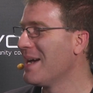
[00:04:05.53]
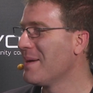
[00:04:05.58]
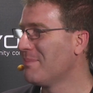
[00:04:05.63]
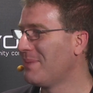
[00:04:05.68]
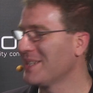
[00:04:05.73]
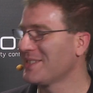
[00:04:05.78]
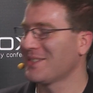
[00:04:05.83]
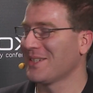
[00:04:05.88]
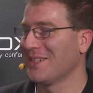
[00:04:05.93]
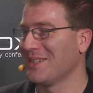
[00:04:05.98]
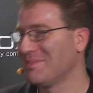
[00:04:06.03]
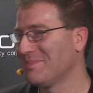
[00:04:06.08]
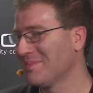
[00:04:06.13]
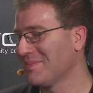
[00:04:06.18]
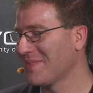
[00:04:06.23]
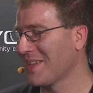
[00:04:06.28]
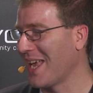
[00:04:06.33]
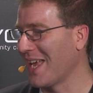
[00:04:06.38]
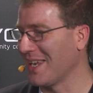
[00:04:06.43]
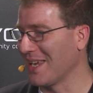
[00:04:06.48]
But um,
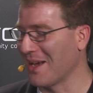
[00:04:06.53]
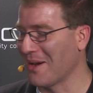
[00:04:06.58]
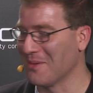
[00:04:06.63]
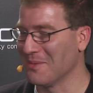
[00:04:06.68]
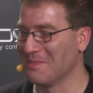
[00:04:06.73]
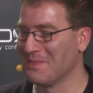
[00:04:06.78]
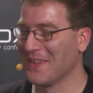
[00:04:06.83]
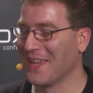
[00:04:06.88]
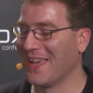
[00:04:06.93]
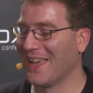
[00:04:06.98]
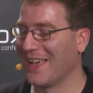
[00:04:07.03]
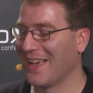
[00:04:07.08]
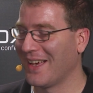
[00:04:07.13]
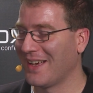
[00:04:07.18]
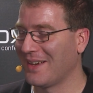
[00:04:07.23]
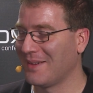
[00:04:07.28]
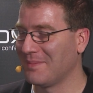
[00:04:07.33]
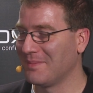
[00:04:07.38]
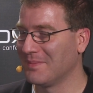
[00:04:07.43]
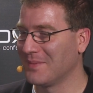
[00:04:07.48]
anyhow,
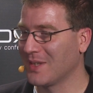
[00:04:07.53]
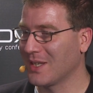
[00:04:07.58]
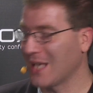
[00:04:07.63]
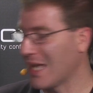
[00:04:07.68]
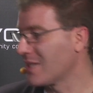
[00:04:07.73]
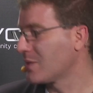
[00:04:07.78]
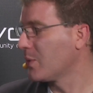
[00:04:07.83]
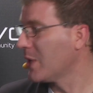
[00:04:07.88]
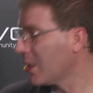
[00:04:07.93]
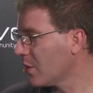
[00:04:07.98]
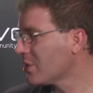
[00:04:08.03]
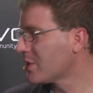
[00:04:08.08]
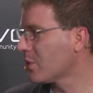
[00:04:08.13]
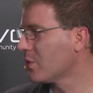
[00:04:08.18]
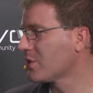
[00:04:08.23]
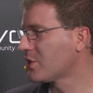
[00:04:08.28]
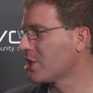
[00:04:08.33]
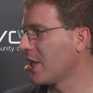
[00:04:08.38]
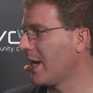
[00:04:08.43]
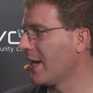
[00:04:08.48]
um, yes, we use
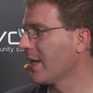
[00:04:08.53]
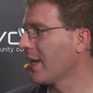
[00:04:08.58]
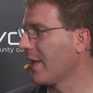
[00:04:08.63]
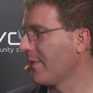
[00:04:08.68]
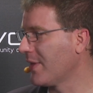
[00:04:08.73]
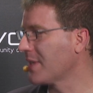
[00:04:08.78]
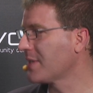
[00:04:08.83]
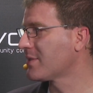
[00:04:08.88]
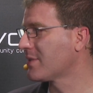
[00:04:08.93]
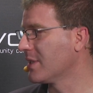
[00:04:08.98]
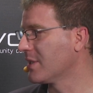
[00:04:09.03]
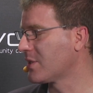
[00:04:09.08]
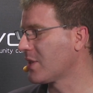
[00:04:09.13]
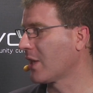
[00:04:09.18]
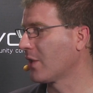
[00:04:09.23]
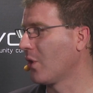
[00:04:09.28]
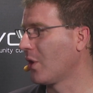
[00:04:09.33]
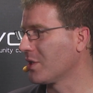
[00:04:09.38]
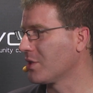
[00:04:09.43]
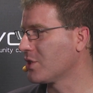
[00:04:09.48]
OSGI, and that's the
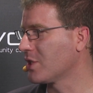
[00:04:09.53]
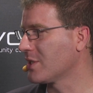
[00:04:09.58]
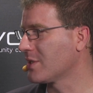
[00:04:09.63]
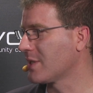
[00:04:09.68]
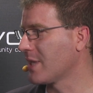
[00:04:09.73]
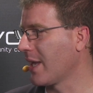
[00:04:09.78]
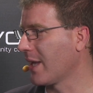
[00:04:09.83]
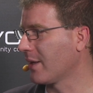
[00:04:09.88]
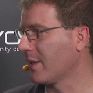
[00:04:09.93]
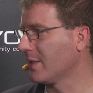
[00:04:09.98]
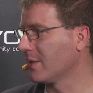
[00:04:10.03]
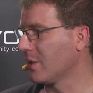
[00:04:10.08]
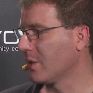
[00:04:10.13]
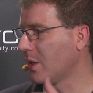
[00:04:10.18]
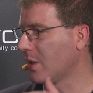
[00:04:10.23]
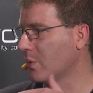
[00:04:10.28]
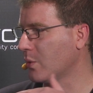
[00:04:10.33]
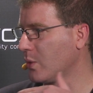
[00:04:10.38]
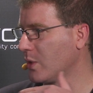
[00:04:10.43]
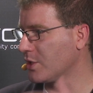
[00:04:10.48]
technology stack. And
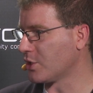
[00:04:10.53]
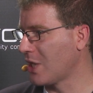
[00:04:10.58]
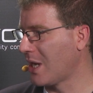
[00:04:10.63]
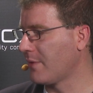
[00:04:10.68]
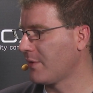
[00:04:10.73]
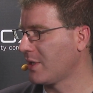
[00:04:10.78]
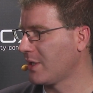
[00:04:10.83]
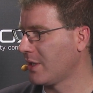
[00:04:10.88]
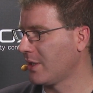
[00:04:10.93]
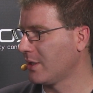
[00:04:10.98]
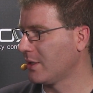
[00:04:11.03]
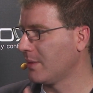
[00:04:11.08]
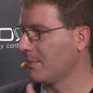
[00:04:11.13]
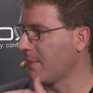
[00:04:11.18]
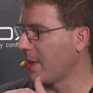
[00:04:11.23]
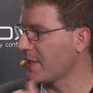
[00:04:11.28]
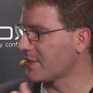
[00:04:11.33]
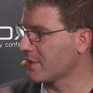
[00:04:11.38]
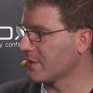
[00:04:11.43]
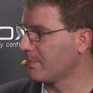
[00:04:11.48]
uh, Java um,
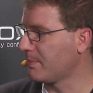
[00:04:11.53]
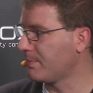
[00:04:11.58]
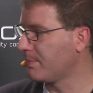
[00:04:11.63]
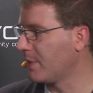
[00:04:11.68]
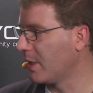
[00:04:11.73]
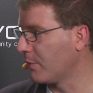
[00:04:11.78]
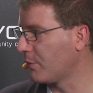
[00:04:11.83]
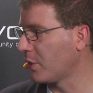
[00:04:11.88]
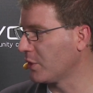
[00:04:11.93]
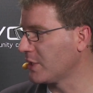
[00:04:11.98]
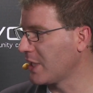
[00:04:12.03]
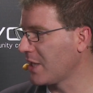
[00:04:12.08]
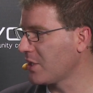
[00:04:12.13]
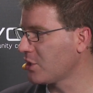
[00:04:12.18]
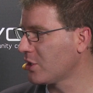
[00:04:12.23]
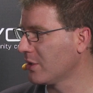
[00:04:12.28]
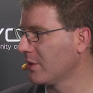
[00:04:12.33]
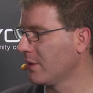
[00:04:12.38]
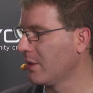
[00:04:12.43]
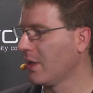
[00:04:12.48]
as a
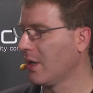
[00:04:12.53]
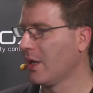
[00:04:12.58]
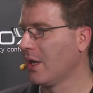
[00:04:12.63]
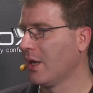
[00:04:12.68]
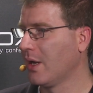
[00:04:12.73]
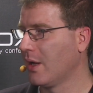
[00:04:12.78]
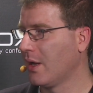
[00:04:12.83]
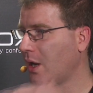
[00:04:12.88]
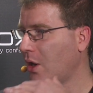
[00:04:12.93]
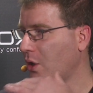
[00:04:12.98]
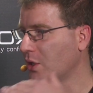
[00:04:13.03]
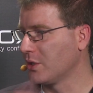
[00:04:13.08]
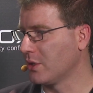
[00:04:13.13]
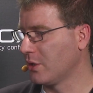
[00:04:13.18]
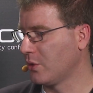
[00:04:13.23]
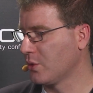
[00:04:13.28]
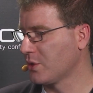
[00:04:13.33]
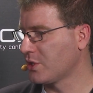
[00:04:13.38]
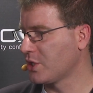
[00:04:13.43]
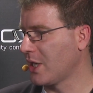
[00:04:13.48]
foundation on
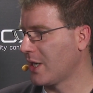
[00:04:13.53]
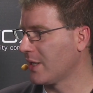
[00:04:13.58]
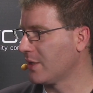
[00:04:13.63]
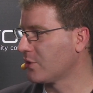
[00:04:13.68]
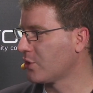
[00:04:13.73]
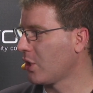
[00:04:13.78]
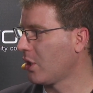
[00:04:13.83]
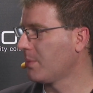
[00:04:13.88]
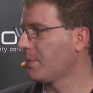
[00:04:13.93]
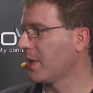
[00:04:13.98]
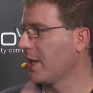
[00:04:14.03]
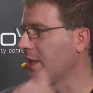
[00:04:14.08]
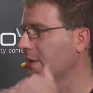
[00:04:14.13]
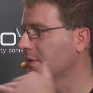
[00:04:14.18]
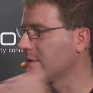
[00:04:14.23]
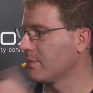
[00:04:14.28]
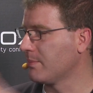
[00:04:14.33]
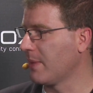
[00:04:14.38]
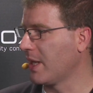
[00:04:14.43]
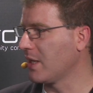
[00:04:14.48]
OSGI on top,
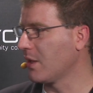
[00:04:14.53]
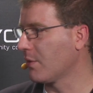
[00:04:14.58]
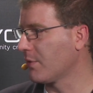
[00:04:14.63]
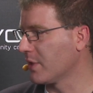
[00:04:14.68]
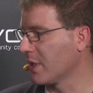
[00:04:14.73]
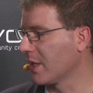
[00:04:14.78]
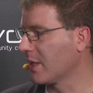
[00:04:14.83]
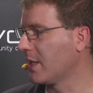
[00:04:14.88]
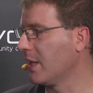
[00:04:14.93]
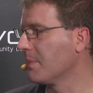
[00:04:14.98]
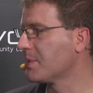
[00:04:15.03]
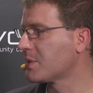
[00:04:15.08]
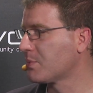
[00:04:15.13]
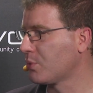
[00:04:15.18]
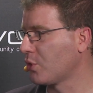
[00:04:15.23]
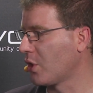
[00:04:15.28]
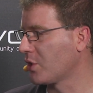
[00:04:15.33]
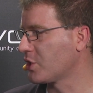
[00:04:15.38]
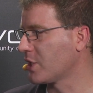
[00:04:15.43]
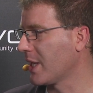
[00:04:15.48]
and many of the Eclipse
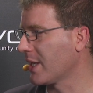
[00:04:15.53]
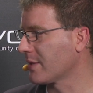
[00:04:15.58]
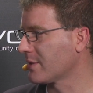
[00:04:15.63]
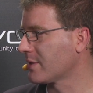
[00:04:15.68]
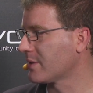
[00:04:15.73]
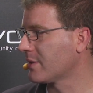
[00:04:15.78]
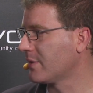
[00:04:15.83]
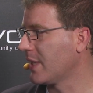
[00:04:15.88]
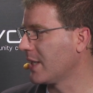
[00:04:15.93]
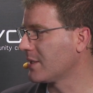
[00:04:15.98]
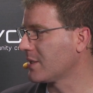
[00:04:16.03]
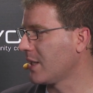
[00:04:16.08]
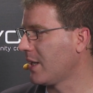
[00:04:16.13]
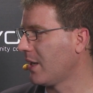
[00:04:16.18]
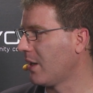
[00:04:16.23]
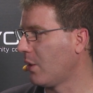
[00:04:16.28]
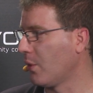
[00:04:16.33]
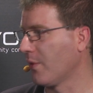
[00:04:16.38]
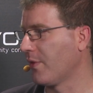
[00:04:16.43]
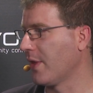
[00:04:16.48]
projects that
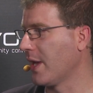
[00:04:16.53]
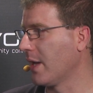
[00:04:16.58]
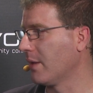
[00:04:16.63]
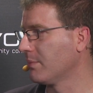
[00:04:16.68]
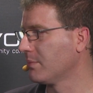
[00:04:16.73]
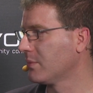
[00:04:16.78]
are out there.